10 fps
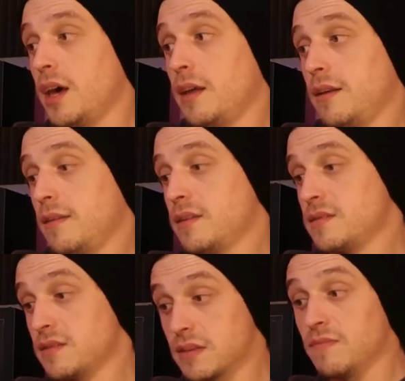And
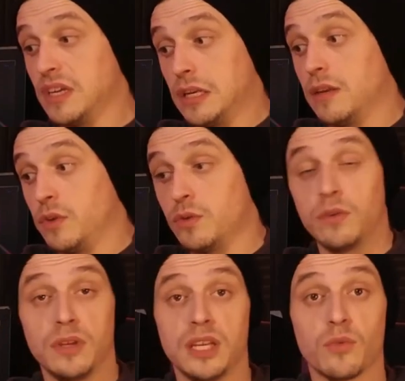this is convenient if you
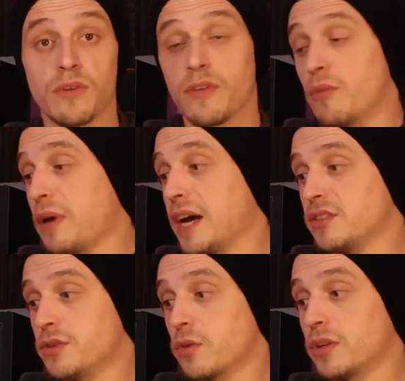do need to revert back
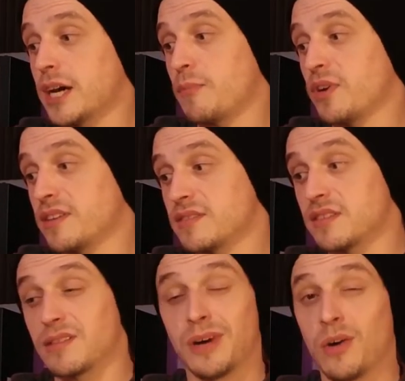to your old operating
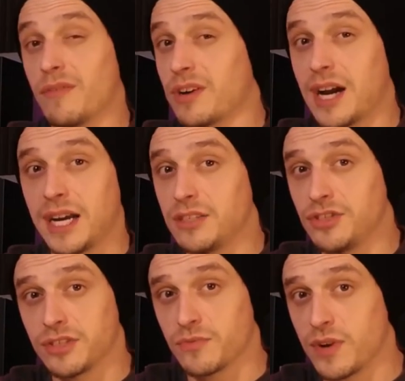system. However, I'd
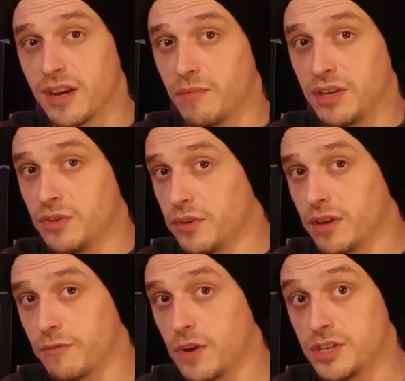just recommend doing
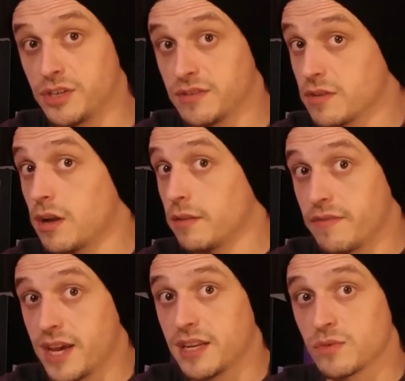a fresh install of
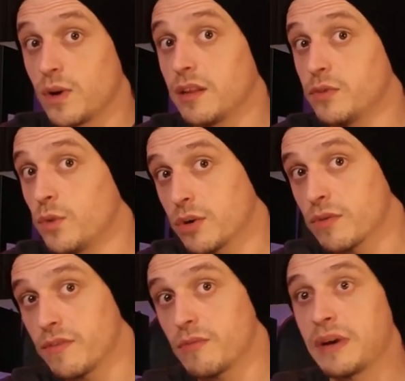that as well if you want to
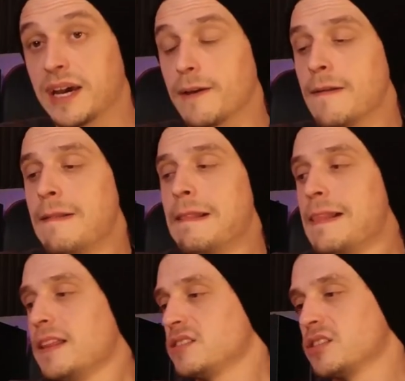revert back.
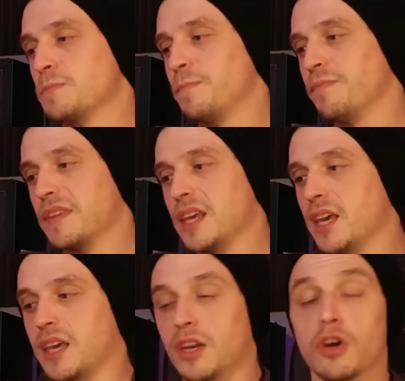
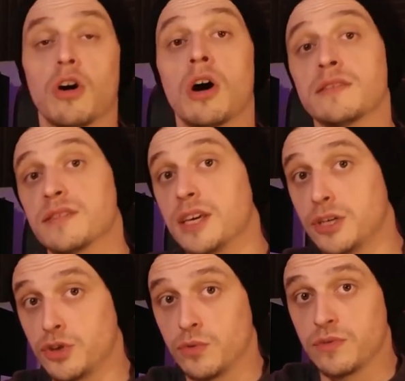It can cause
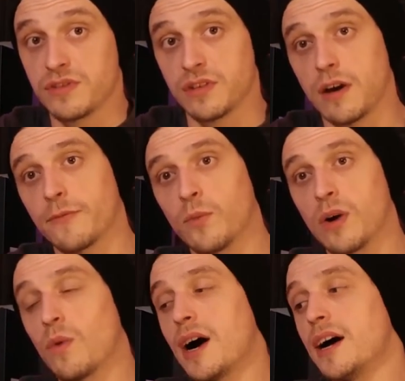issues
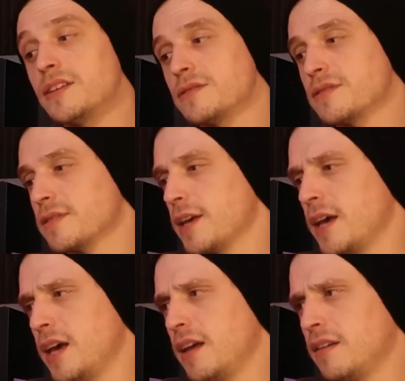software-wise,
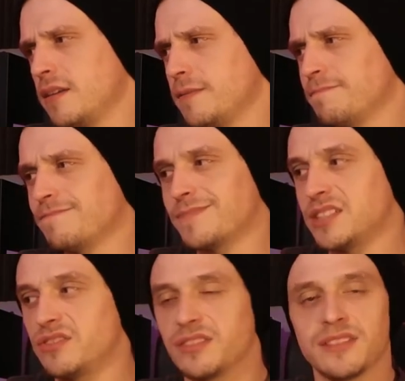and
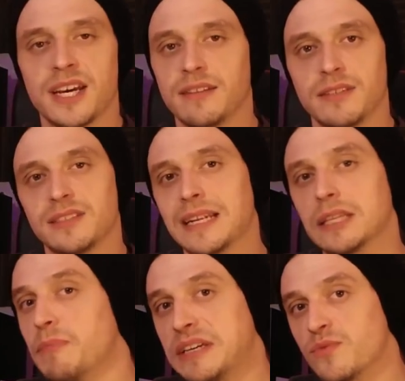it's not
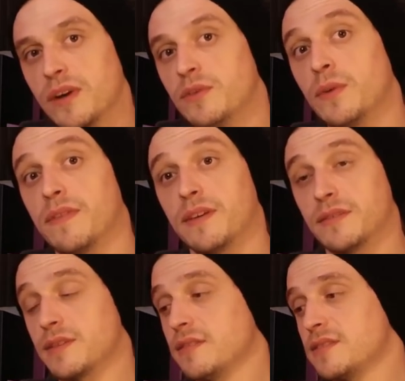the best way of doing
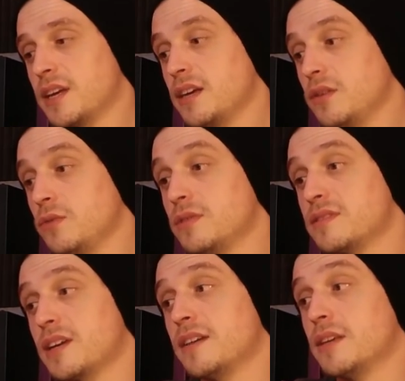things. And say you
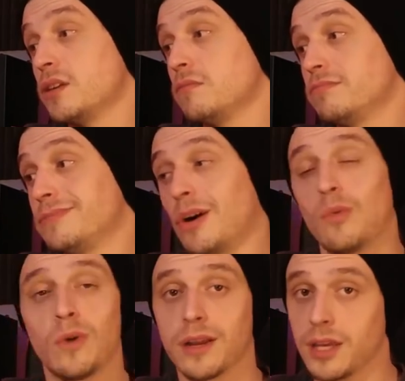decide that you don't
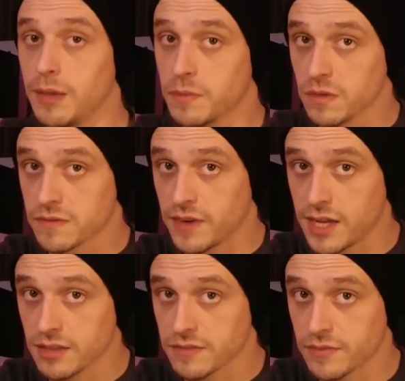want to keep those
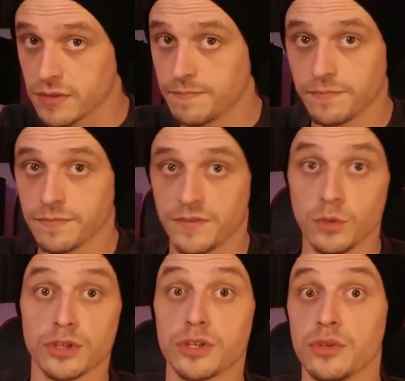files for
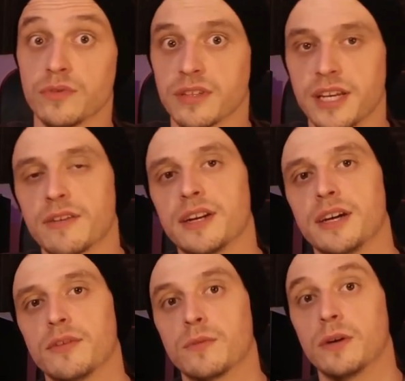future use later on
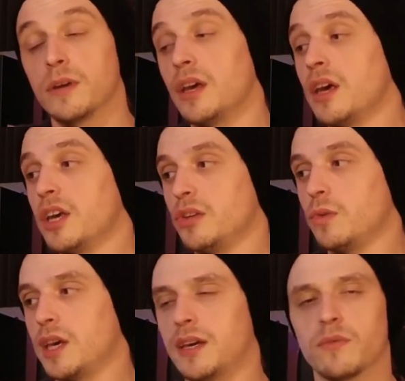down the road. You
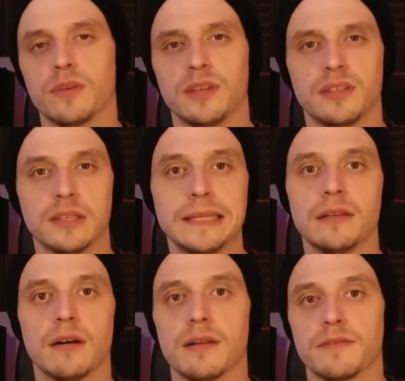can't really
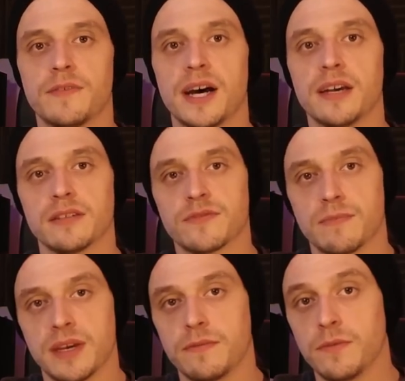delete all the files
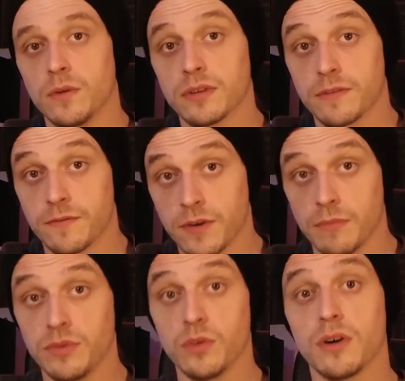from that folder
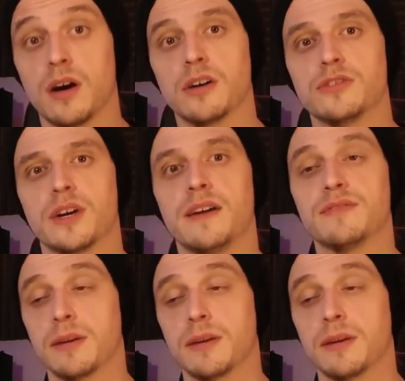from your hard drive.